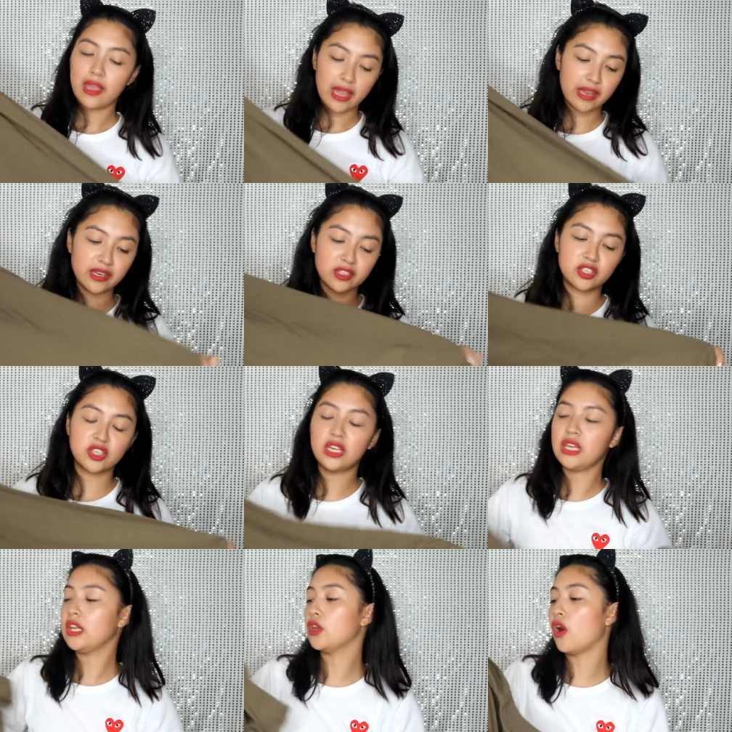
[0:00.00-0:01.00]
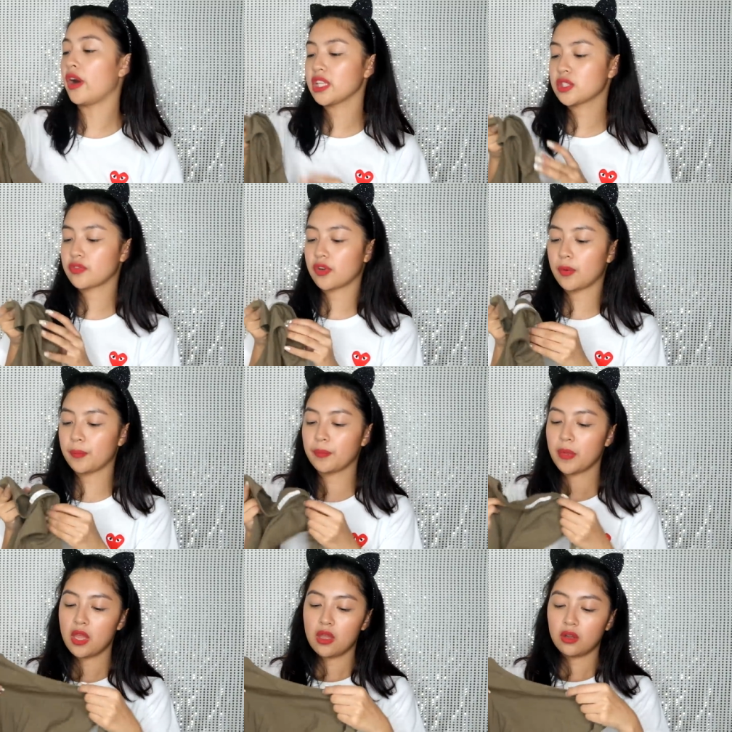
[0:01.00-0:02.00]
And it's really long. It's from
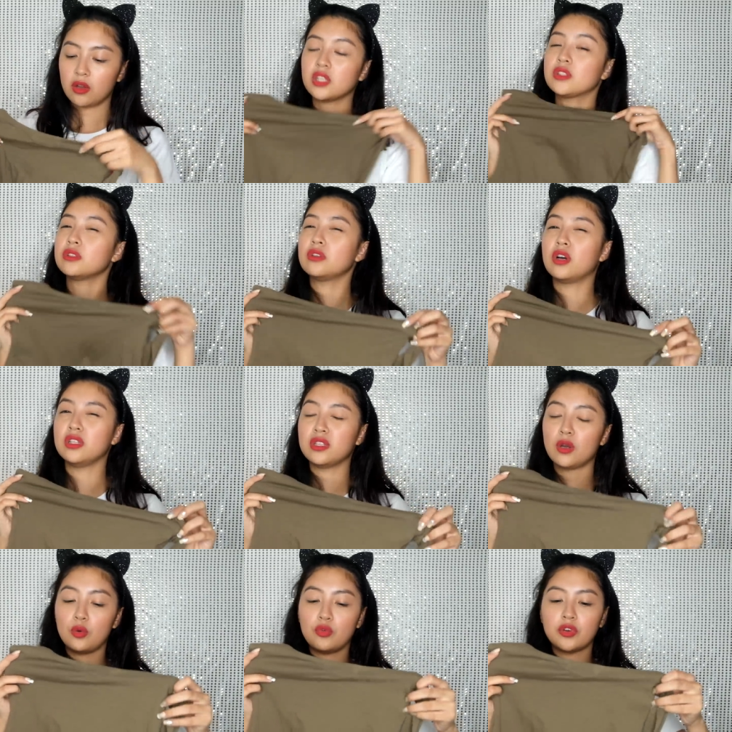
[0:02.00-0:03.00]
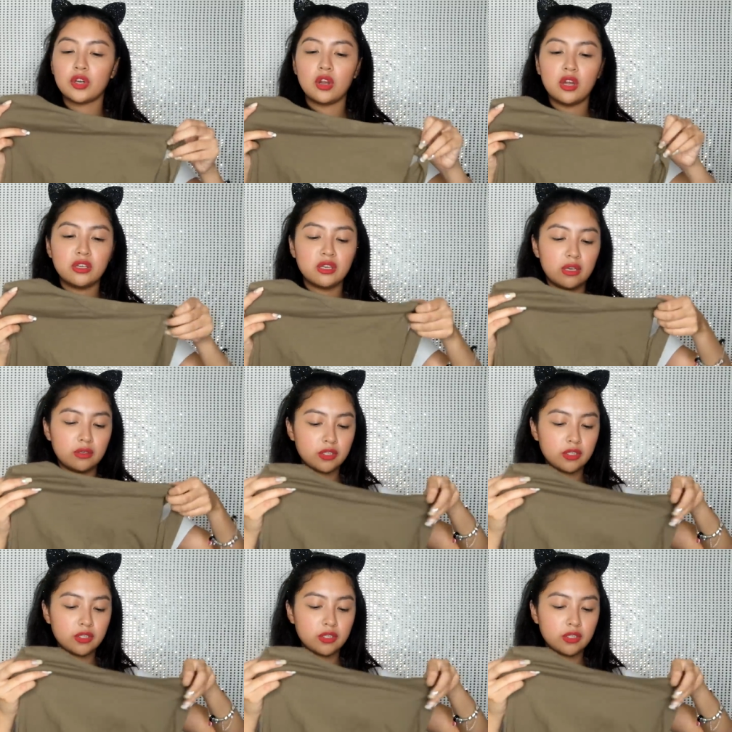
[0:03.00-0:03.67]
Cotton On na overall.